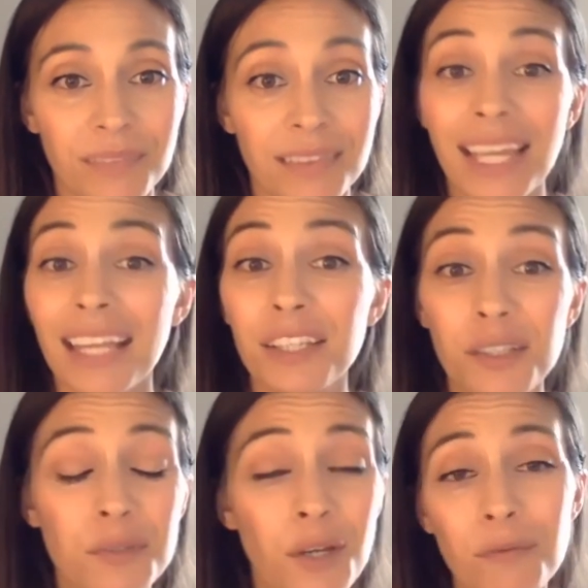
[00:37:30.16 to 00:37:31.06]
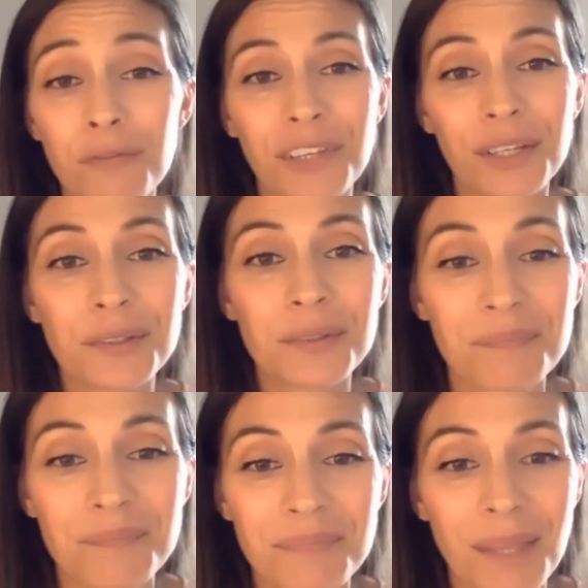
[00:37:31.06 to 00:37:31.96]
that you don't feel
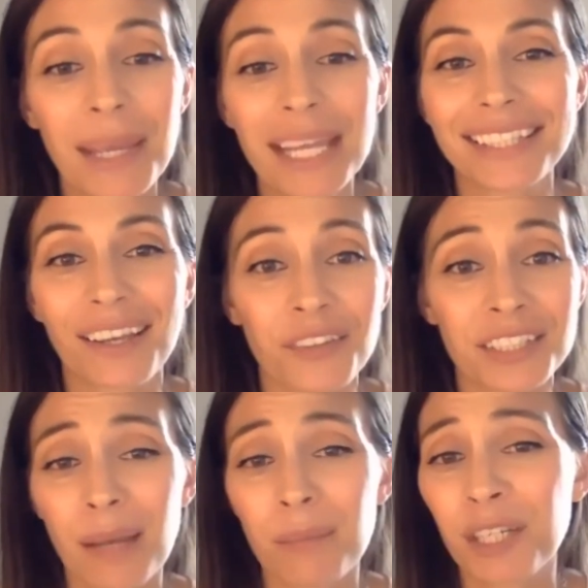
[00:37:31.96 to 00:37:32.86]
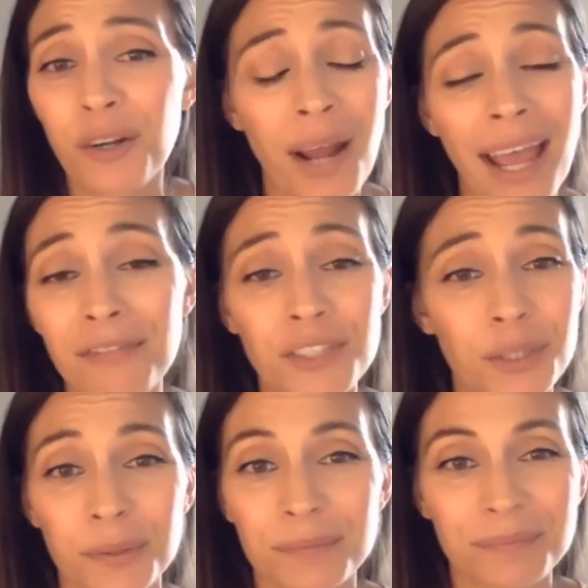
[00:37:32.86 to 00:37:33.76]
amazing all the time. You don't have to.